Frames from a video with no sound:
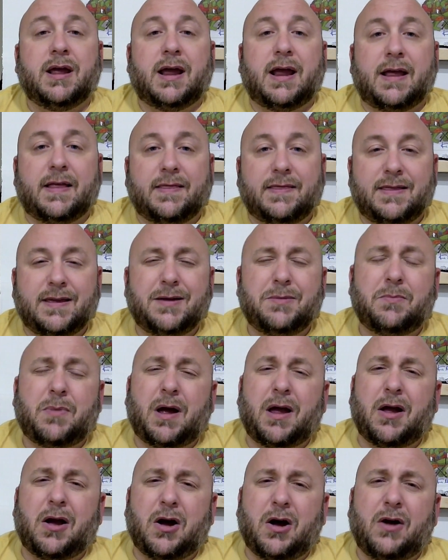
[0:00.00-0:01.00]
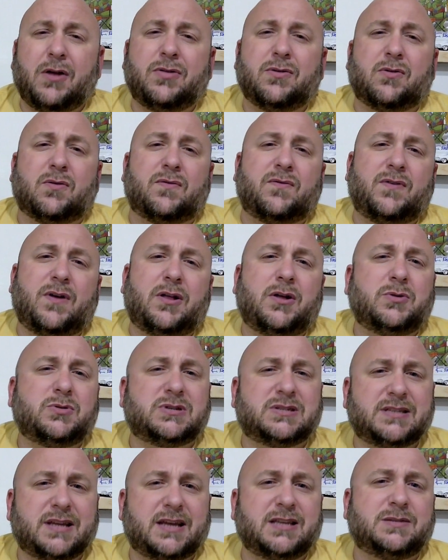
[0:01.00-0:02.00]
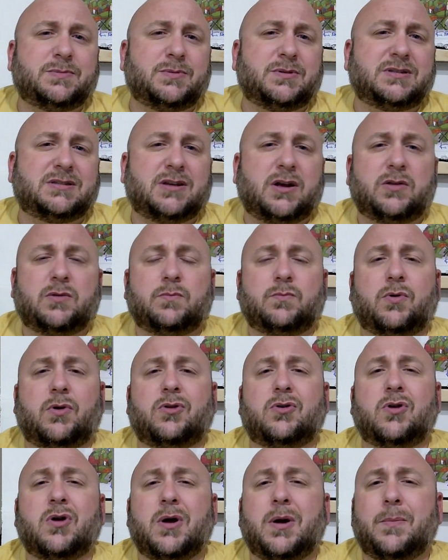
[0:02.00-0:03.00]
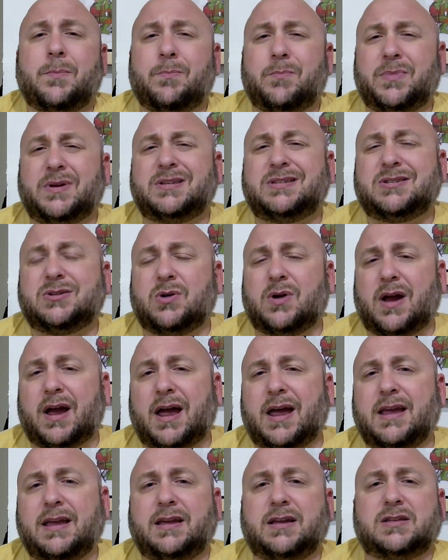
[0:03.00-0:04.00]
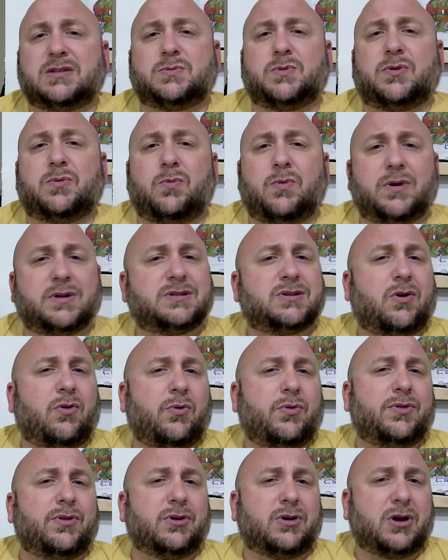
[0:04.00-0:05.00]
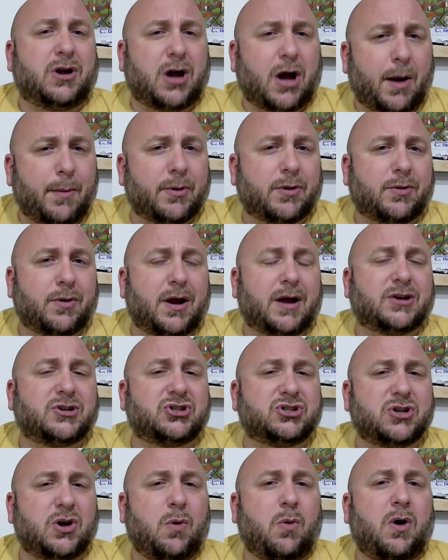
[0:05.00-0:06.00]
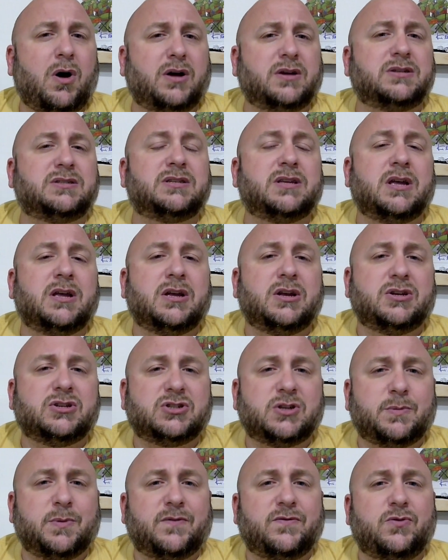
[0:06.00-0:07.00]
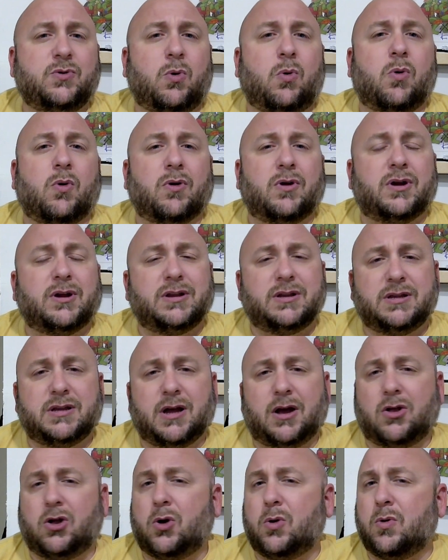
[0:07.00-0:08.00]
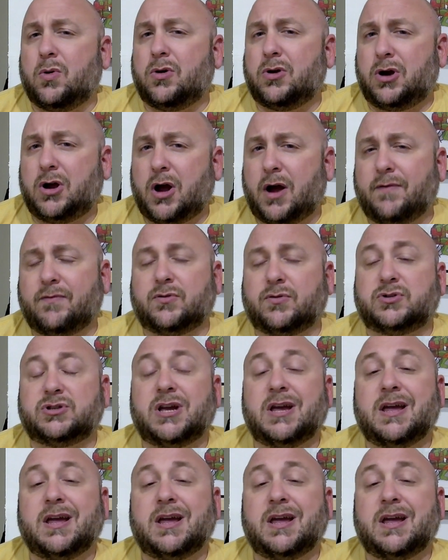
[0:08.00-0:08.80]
And then my other fellow statesman, Southern brother, Mr. Akins, with What's on the Comic Rack. Show us some of your yellow covers.